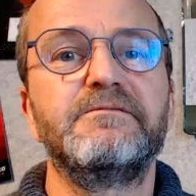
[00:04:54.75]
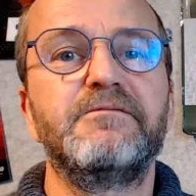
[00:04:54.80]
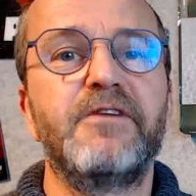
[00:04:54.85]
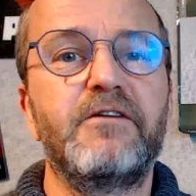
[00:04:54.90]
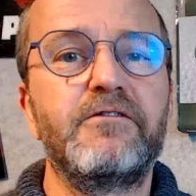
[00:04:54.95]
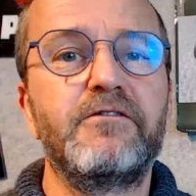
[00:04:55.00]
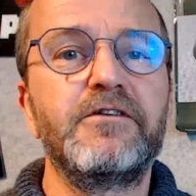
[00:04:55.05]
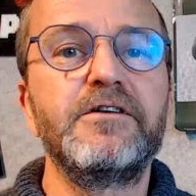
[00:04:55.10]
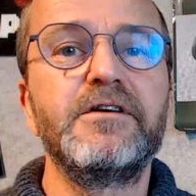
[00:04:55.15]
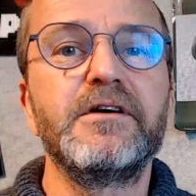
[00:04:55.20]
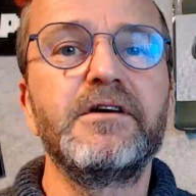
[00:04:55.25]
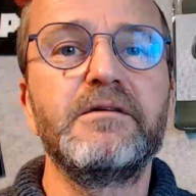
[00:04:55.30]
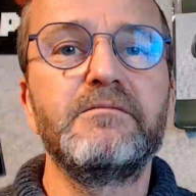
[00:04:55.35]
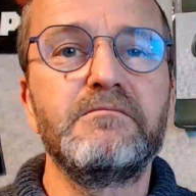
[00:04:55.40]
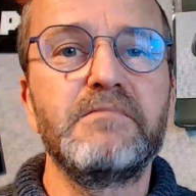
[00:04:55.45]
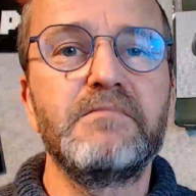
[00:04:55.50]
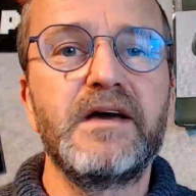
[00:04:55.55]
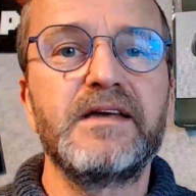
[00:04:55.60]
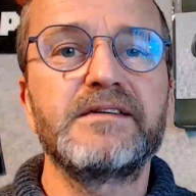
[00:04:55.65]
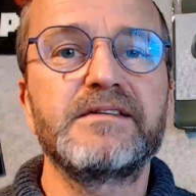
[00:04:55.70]
very
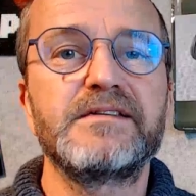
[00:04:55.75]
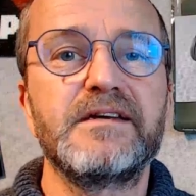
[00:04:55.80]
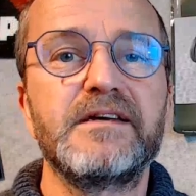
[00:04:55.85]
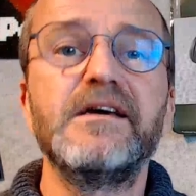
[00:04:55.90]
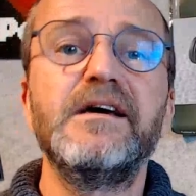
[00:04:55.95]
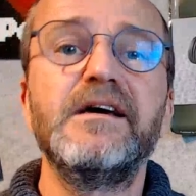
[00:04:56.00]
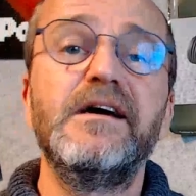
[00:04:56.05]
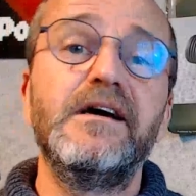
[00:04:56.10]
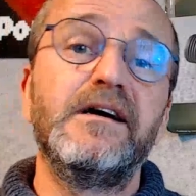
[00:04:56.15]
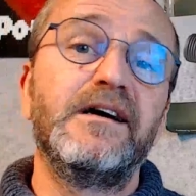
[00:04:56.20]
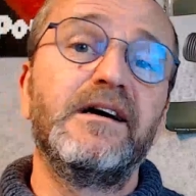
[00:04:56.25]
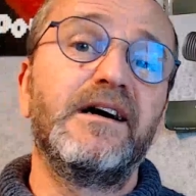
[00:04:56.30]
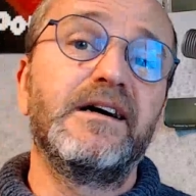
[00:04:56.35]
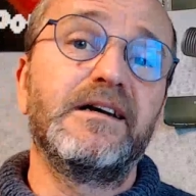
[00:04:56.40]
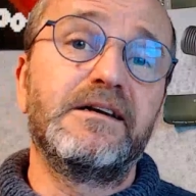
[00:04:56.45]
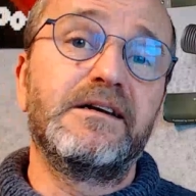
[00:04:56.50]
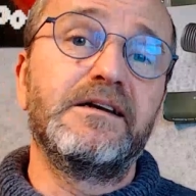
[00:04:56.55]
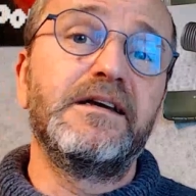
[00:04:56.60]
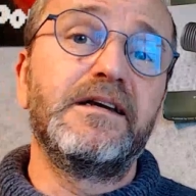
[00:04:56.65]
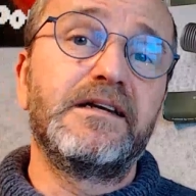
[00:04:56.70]
amazing,
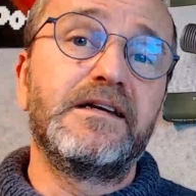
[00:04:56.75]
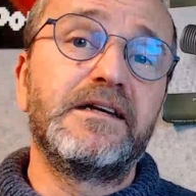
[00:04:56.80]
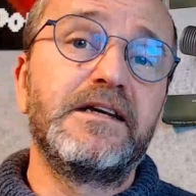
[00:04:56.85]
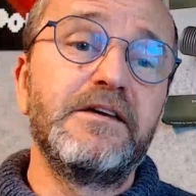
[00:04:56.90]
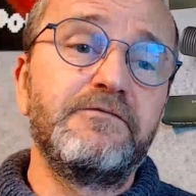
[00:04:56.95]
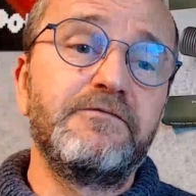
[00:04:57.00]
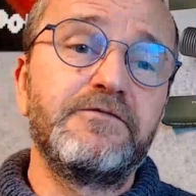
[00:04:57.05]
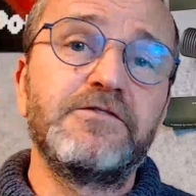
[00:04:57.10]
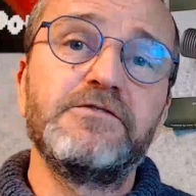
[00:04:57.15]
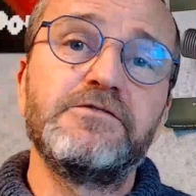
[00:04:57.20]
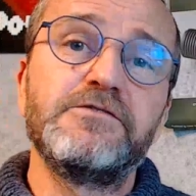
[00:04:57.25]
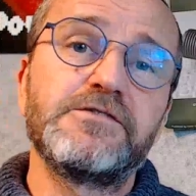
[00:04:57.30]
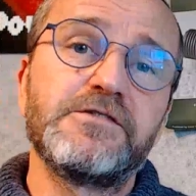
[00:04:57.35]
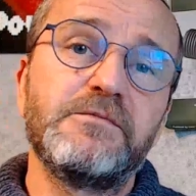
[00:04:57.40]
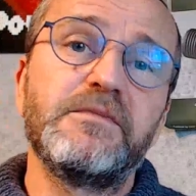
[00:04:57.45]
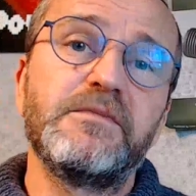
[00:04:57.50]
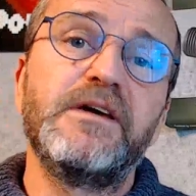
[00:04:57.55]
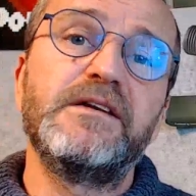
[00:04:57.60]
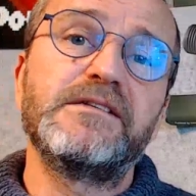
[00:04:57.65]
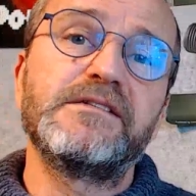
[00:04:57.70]
and it gives you
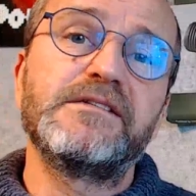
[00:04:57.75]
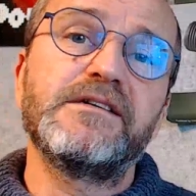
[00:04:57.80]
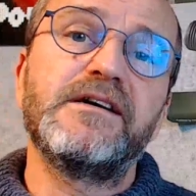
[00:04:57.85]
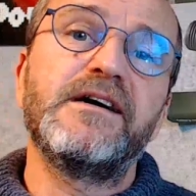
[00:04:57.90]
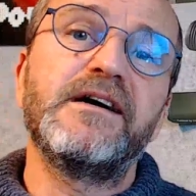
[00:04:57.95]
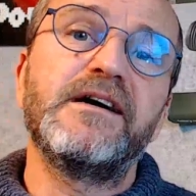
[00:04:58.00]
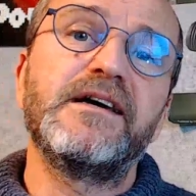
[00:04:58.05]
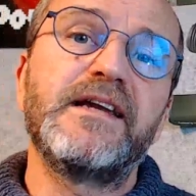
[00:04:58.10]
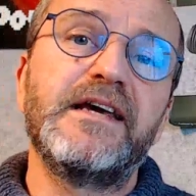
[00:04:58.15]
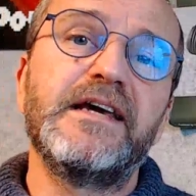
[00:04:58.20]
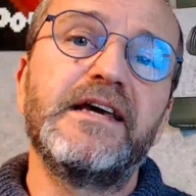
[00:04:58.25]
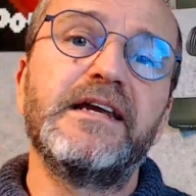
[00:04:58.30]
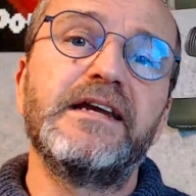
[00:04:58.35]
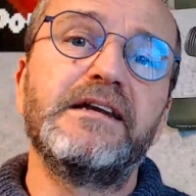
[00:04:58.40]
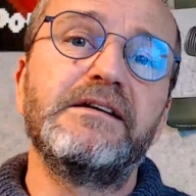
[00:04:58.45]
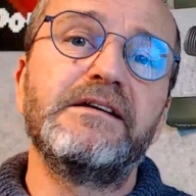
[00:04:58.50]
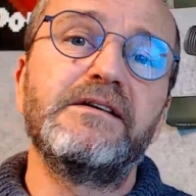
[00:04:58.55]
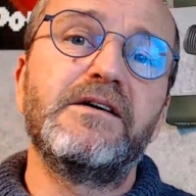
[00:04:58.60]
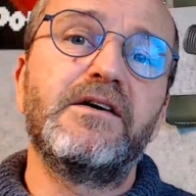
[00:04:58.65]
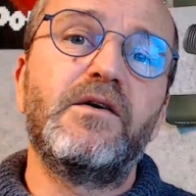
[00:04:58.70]
some insight
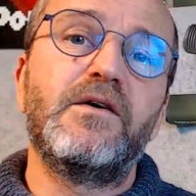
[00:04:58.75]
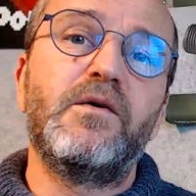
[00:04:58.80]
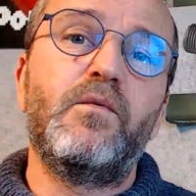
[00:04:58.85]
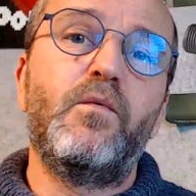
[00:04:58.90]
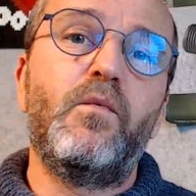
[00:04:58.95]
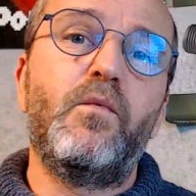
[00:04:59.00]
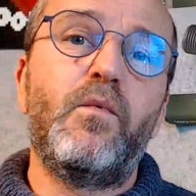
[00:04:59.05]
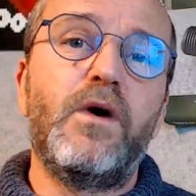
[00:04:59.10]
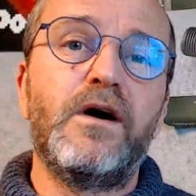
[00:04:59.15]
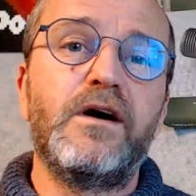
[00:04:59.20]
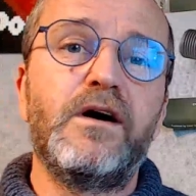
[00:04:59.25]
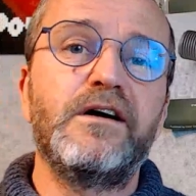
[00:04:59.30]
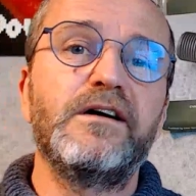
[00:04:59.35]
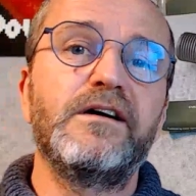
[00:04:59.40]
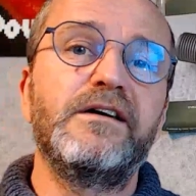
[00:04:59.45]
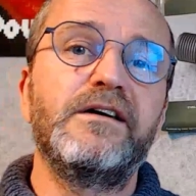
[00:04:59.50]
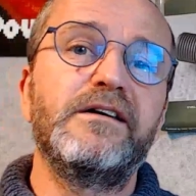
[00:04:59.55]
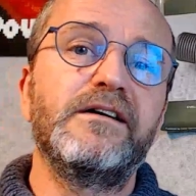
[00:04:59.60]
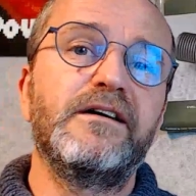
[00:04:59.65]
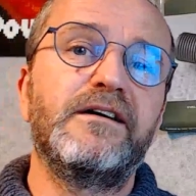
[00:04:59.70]
in why